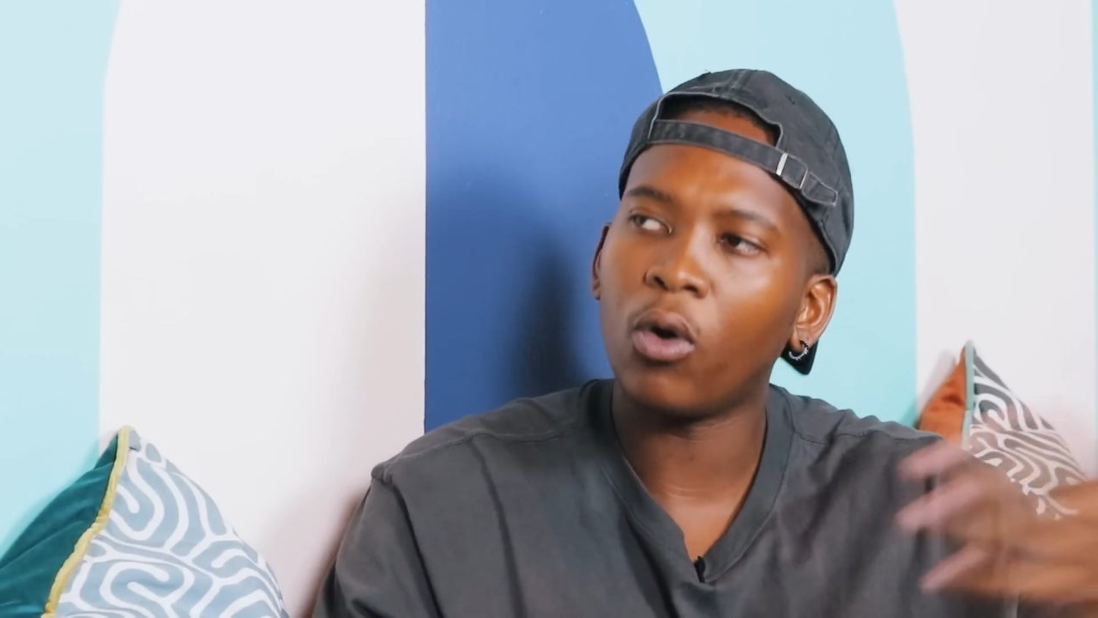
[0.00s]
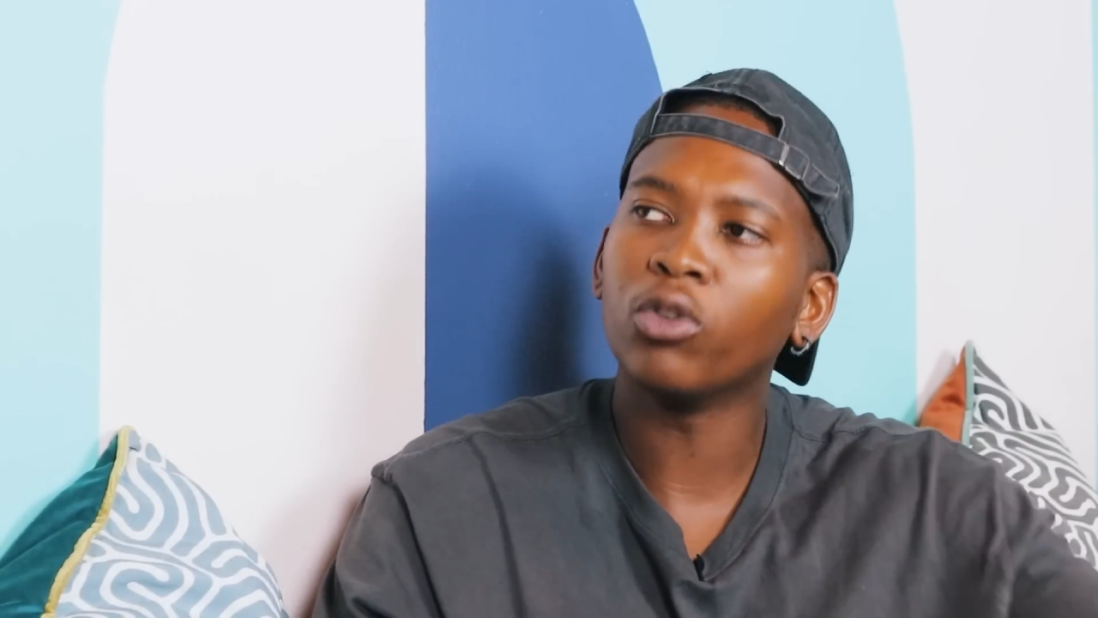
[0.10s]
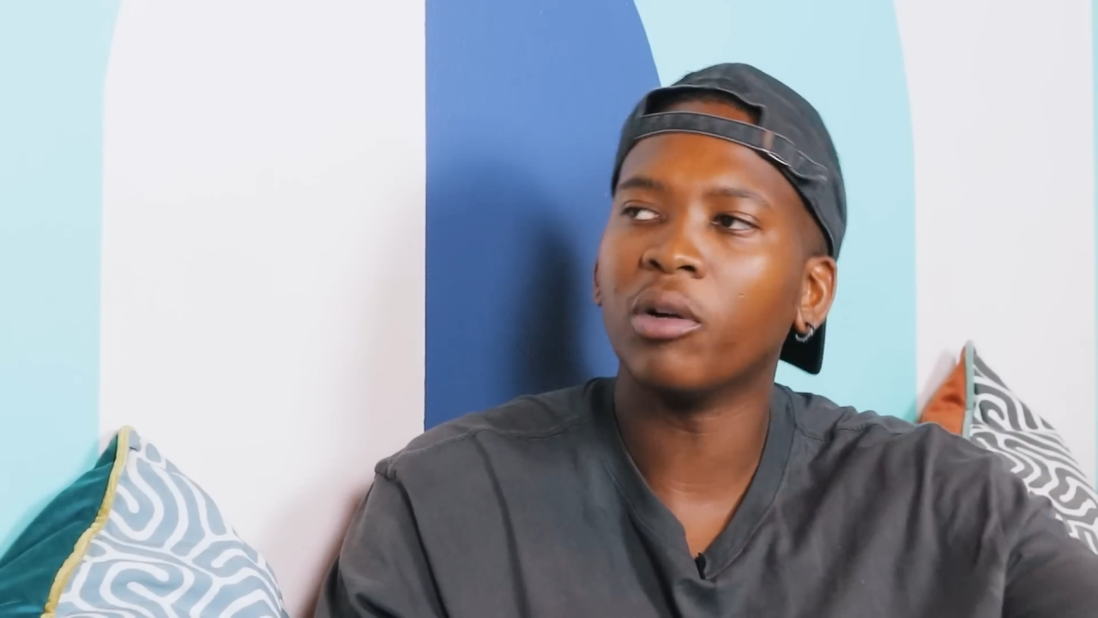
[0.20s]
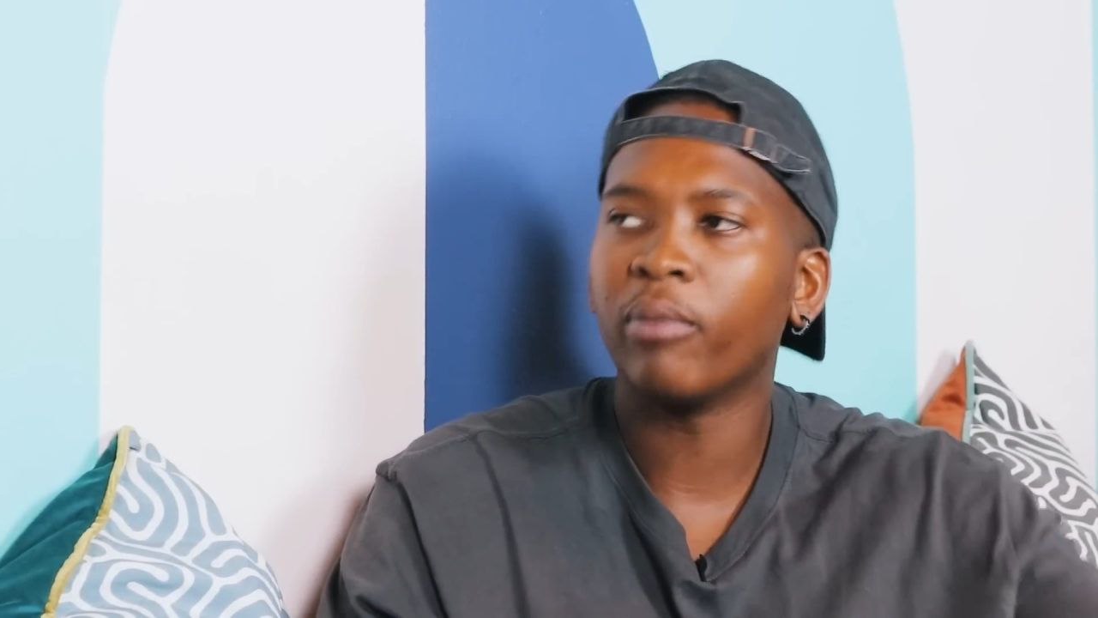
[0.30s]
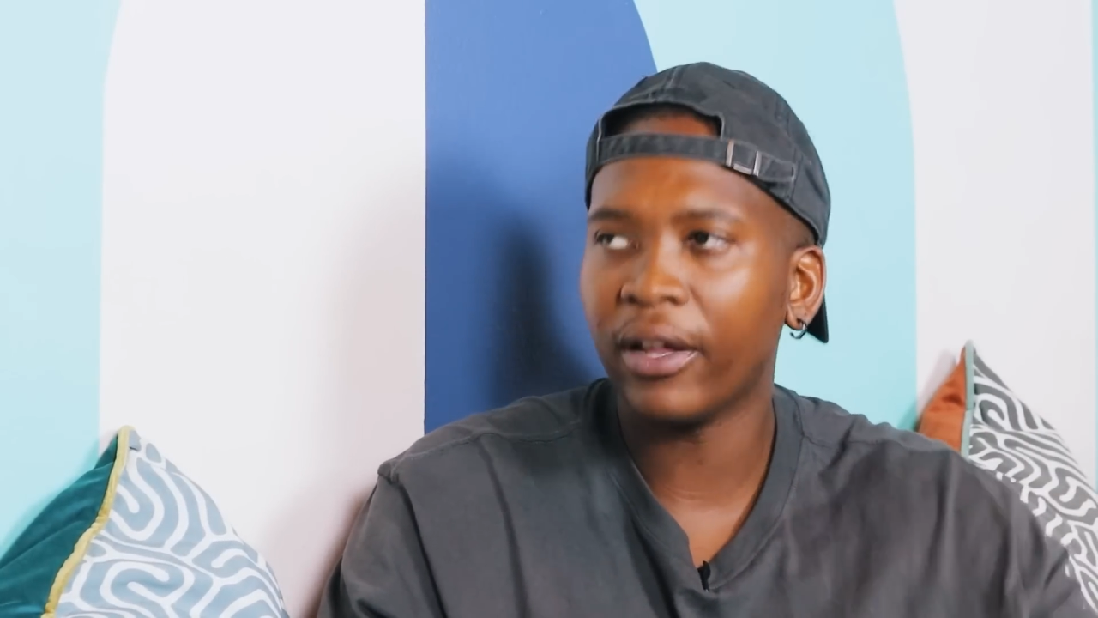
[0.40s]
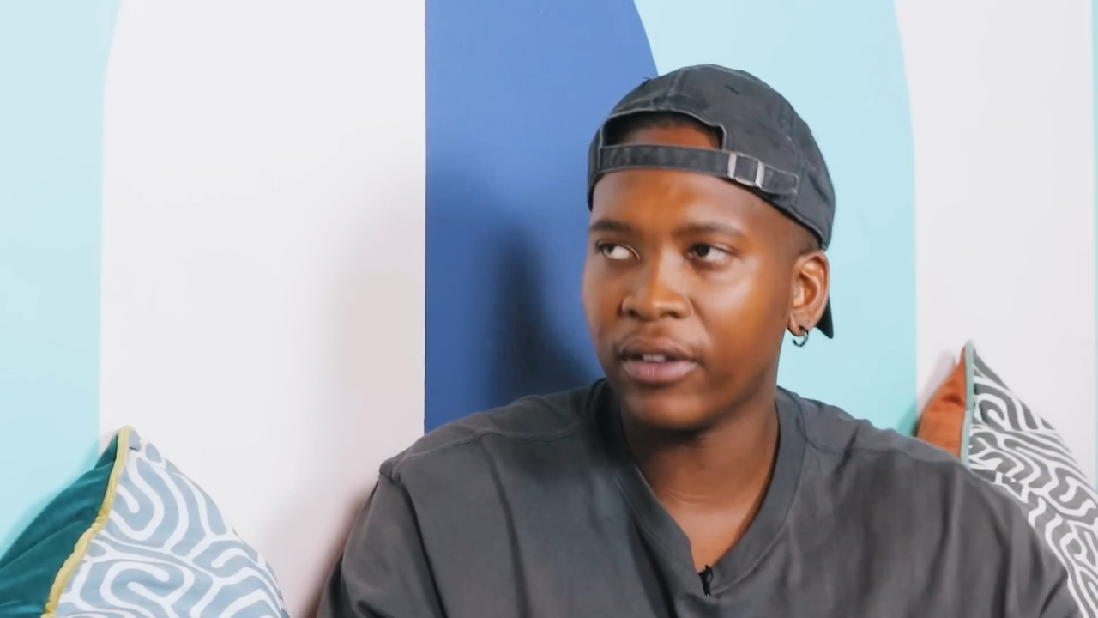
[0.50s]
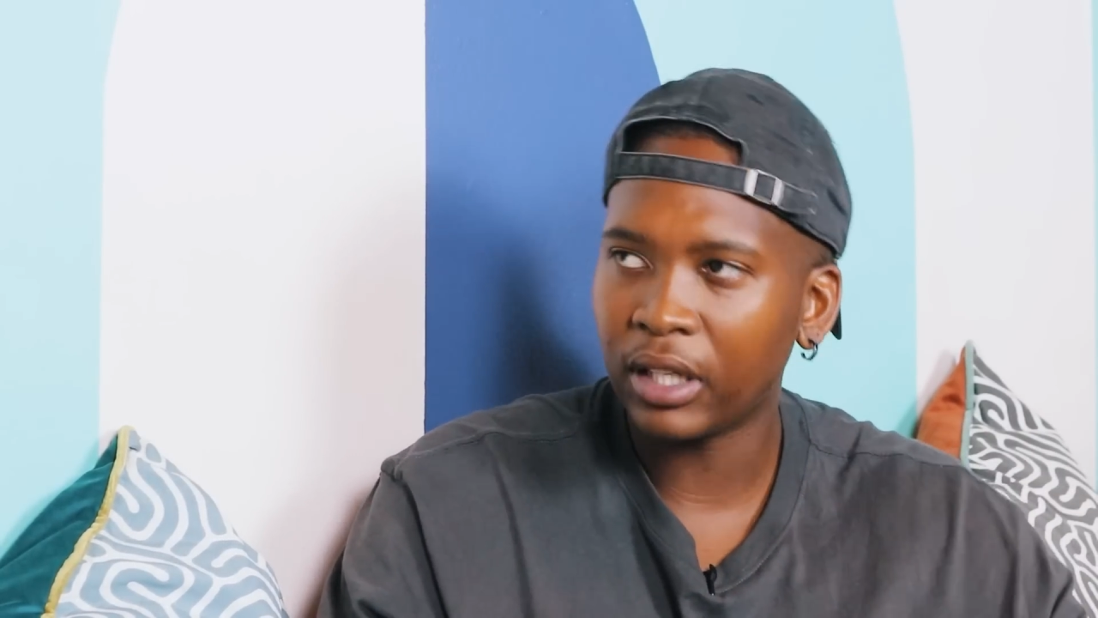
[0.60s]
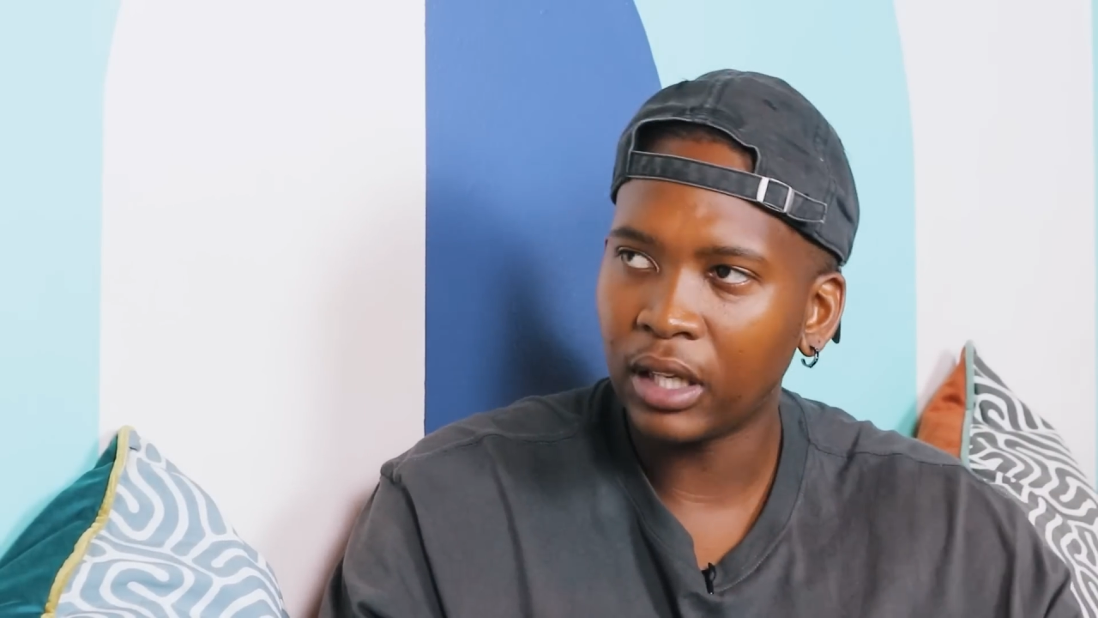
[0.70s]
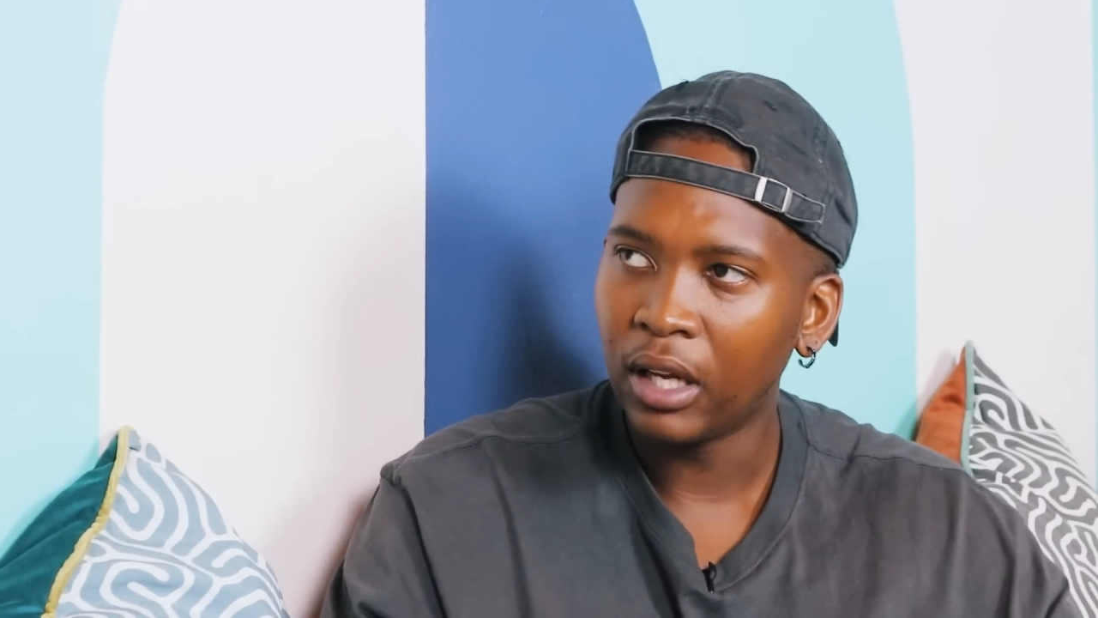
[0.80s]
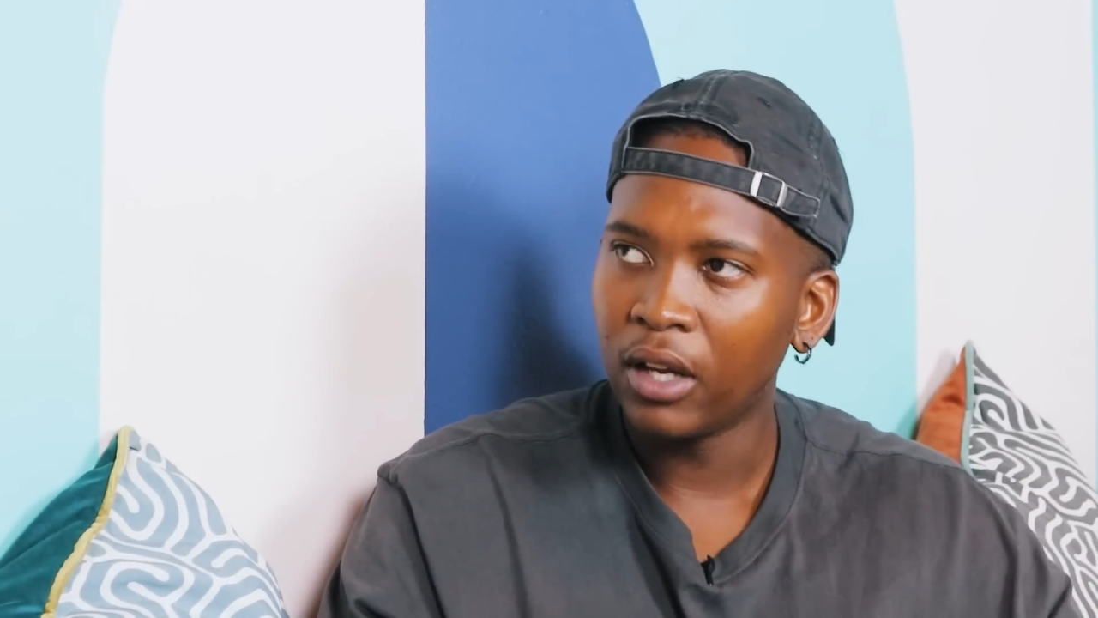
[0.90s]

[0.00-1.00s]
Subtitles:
older brother.